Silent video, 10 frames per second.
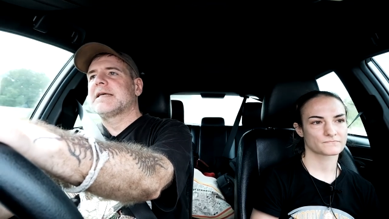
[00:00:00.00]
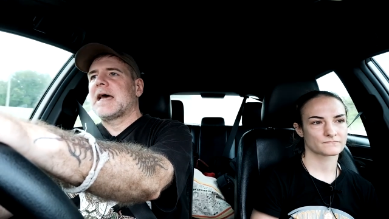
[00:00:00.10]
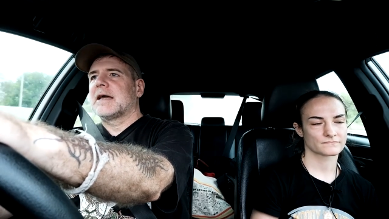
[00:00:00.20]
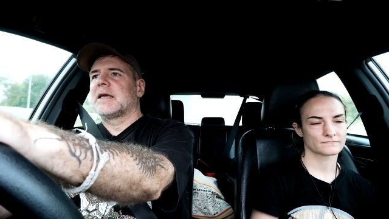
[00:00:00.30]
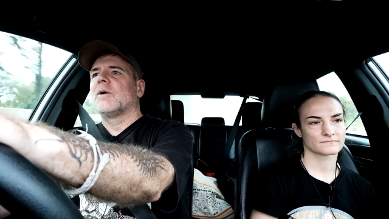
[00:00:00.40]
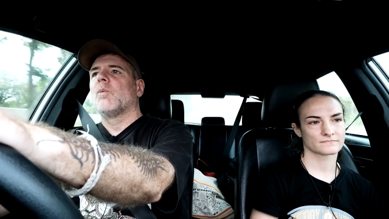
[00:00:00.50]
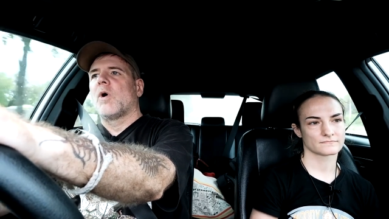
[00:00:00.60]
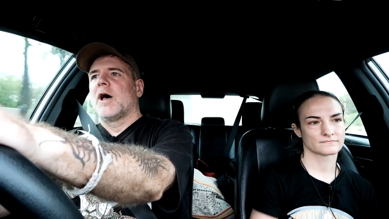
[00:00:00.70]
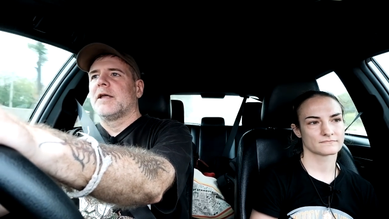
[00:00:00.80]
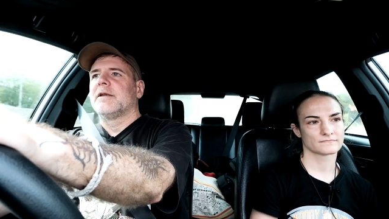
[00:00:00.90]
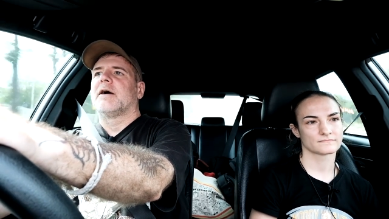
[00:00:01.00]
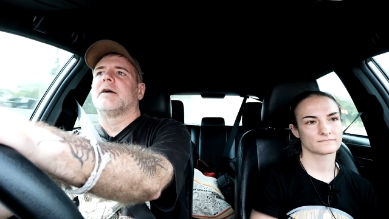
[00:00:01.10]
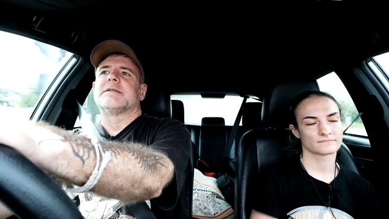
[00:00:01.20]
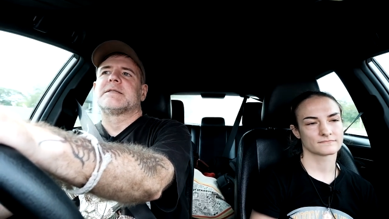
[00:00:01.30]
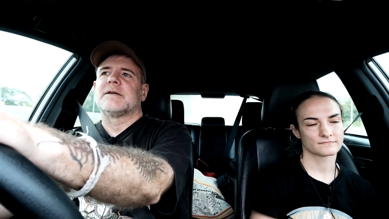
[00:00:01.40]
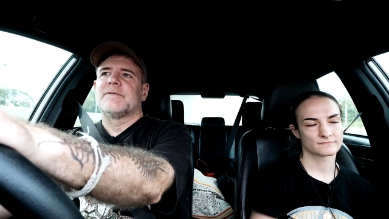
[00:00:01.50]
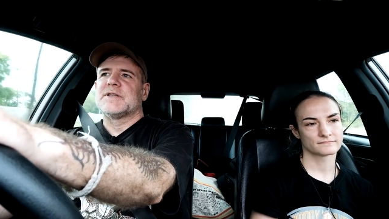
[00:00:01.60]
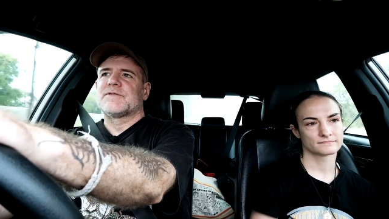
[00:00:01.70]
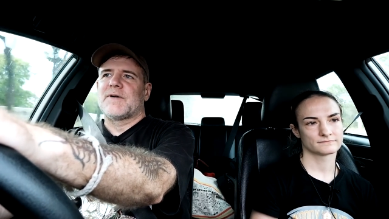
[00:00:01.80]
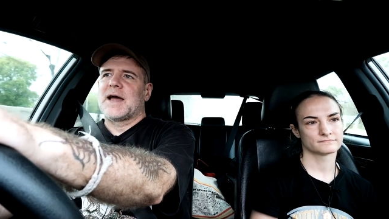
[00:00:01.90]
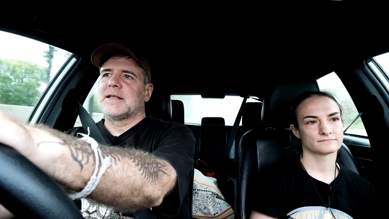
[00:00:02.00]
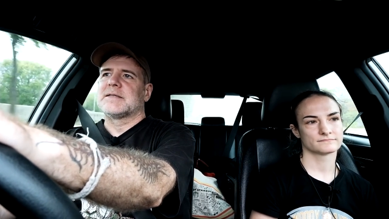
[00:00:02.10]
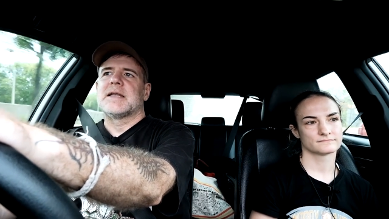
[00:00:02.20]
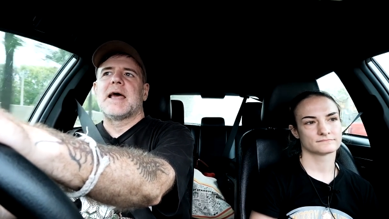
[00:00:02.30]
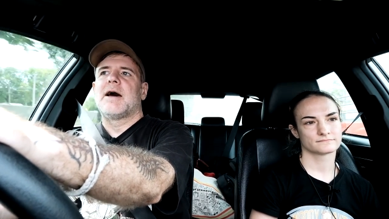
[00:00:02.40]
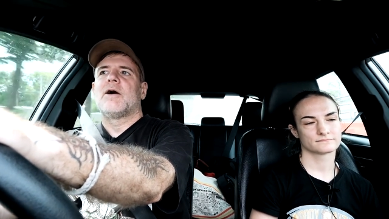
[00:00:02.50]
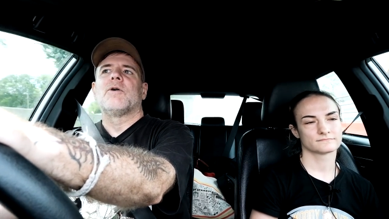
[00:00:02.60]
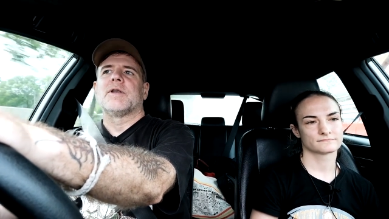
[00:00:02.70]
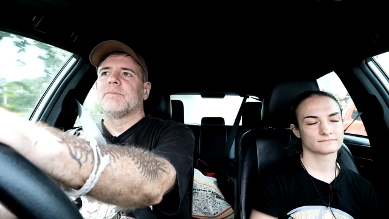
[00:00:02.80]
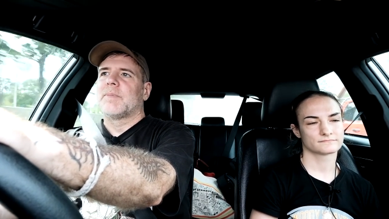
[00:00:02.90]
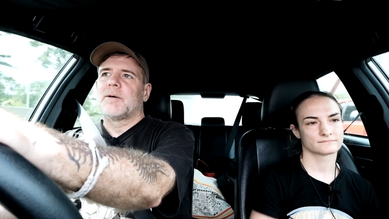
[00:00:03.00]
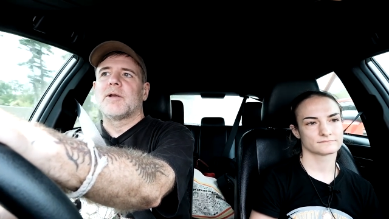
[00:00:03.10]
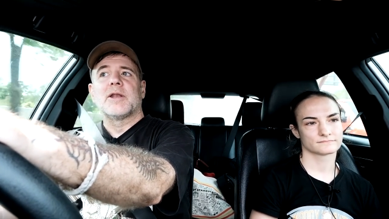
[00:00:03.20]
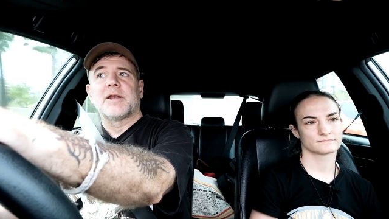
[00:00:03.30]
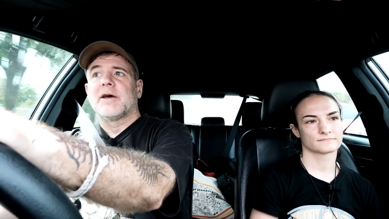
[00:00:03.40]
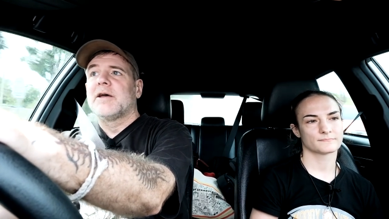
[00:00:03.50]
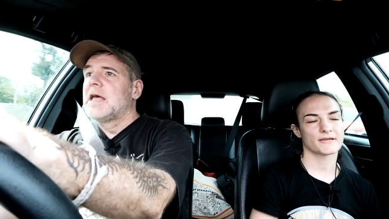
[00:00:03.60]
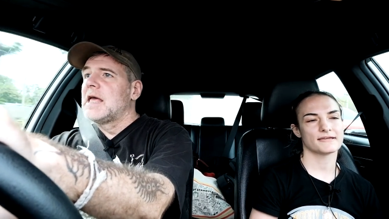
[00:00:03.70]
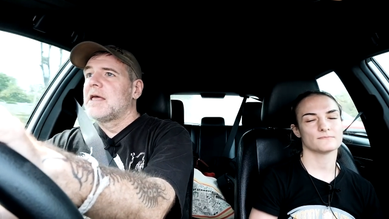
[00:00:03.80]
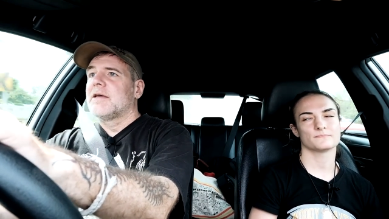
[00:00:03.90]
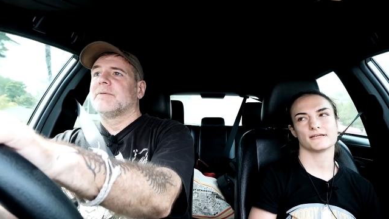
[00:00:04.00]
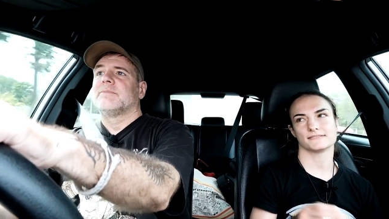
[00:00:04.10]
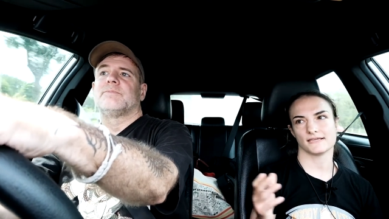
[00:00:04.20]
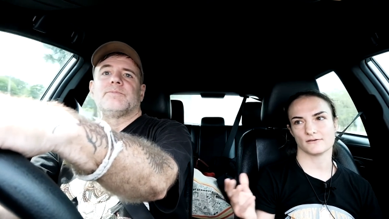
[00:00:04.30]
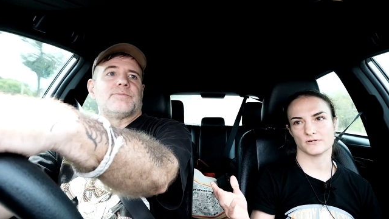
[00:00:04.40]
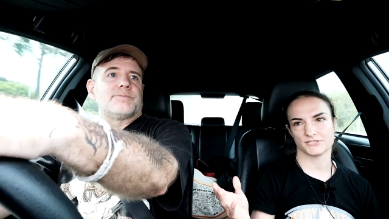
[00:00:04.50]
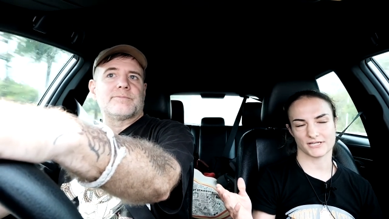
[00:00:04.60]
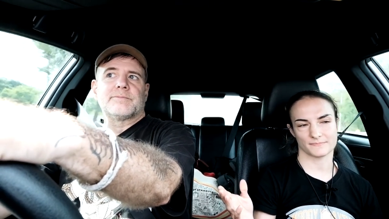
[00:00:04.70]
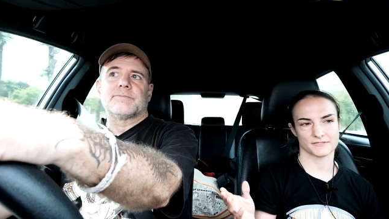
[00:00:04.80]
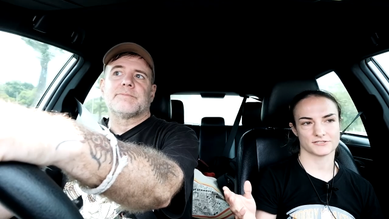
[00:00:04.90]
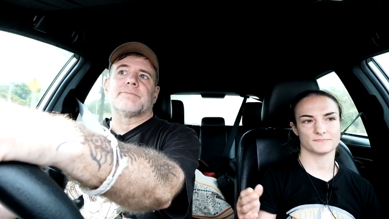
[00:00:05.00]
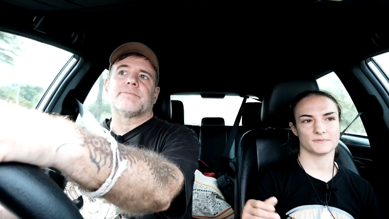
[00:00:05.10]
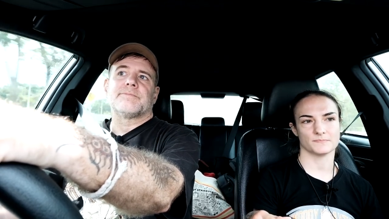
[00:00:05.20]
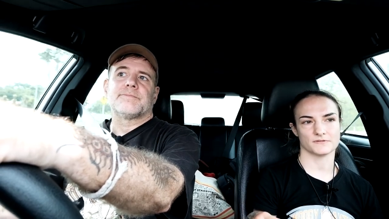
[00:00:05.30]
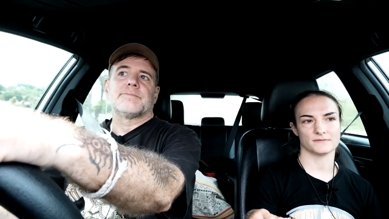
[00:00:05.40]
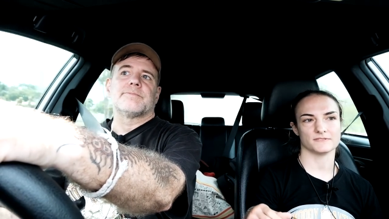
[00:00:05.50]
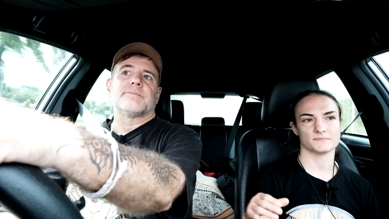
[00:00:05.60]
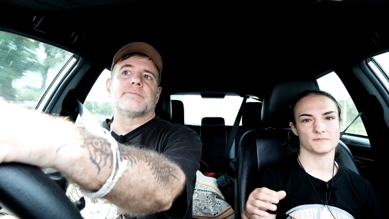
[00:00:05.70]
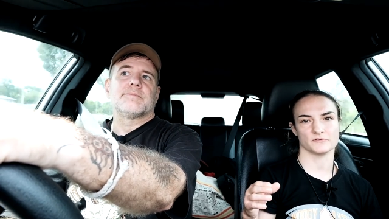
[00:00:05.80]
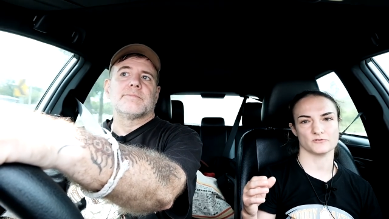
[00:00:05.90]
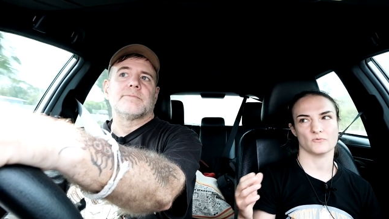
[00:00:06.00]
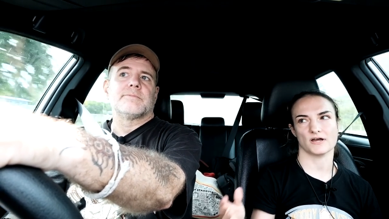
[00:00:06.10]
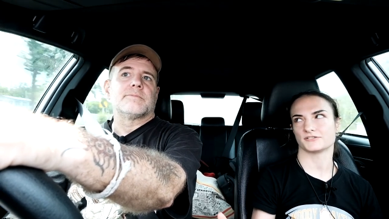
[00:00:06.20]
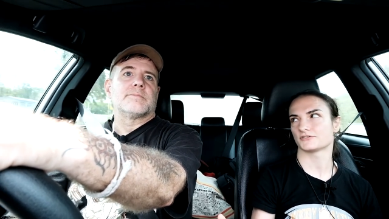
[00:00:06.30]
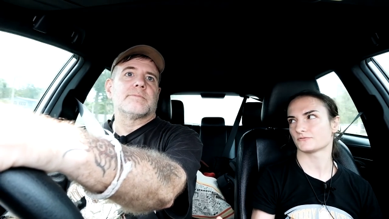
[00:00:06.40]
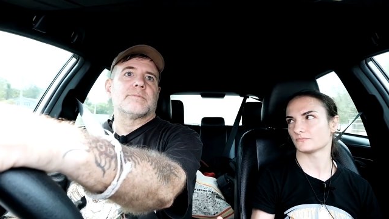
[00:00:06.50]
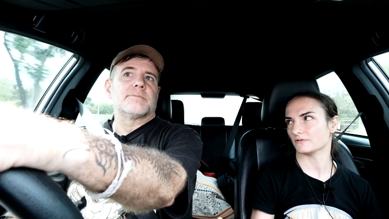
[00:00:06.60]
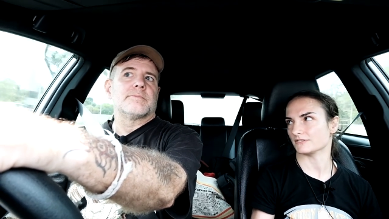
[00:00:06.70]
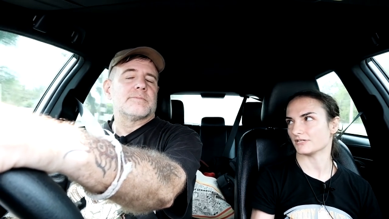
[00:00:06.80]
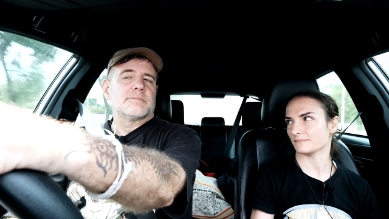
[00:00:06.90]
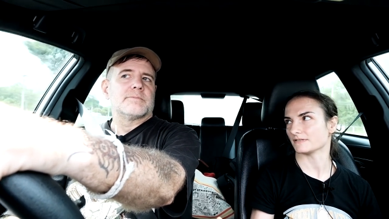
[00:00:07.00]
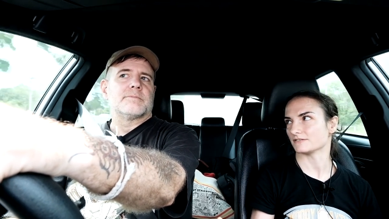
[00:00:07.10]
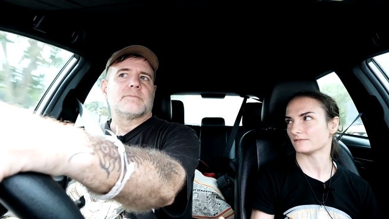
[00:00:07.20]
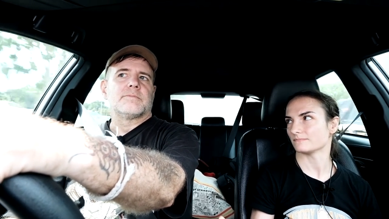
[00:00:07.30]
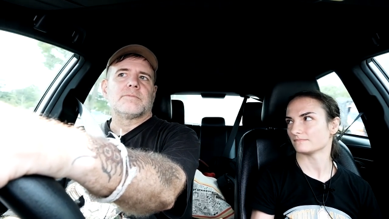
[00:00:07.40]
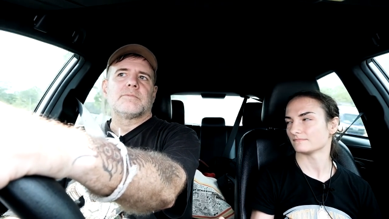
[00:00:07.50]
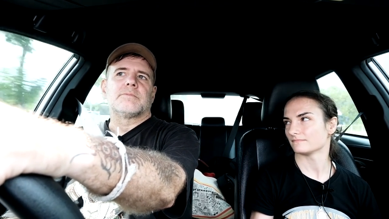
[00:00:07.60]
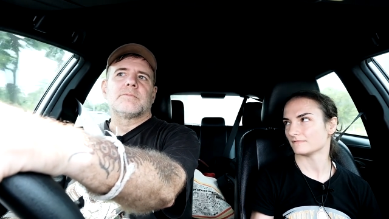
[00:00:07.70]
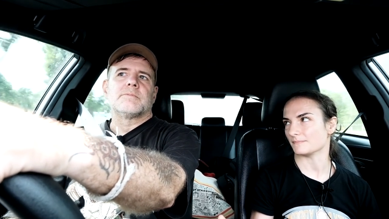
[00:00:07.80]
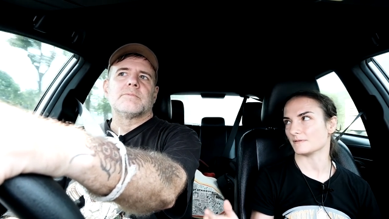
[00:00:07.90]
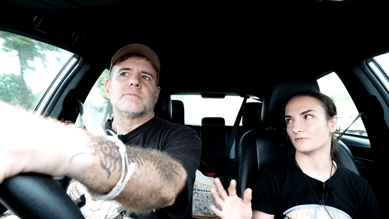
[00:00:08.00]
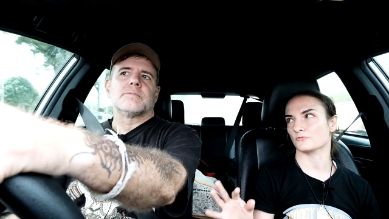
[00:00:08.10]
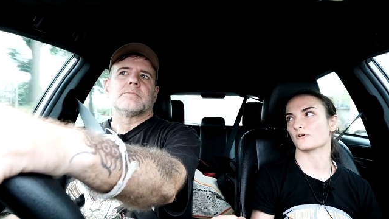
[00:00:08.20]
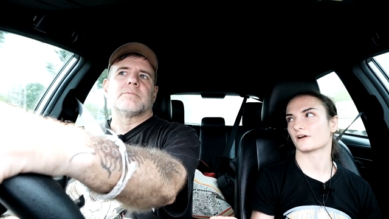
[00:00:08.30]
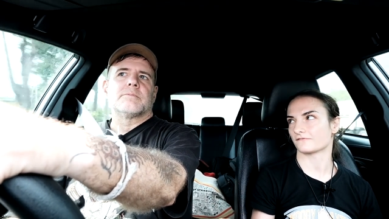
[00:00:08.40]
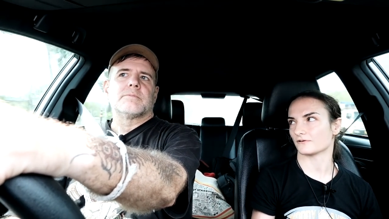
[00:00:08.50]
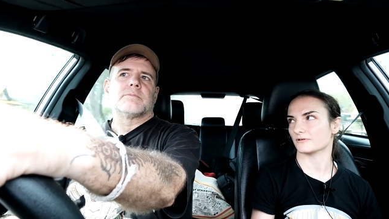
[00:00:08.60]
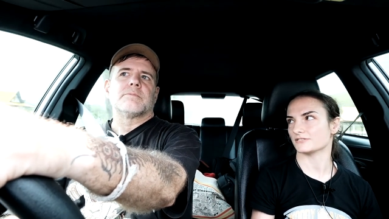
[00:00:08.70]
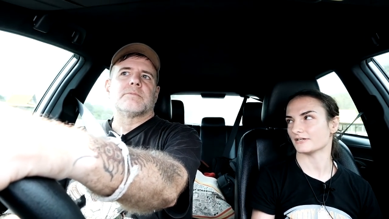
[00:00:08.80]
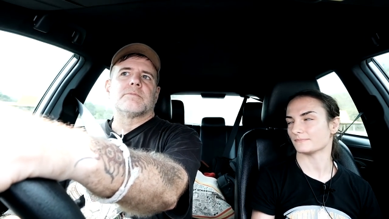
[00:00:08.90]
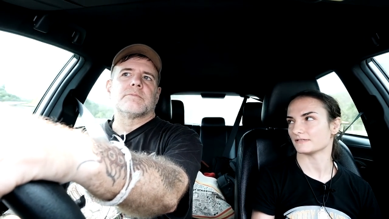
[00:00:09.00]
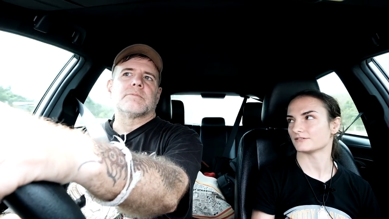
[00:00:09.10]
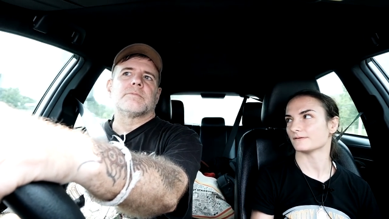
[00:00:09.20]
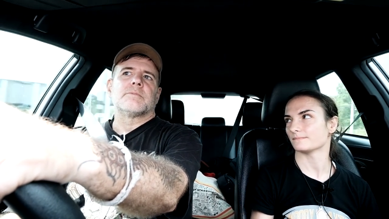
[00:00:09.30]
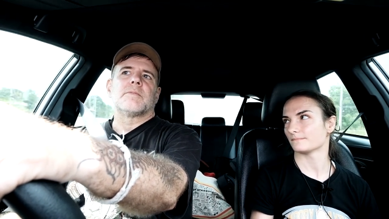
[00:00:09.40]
Speaker 1: tagging one on Sylvie's fights now, and blah blah blah.
Speaker 2: By by saying one championship people, he means people who watch one championship, not people who work for one championship.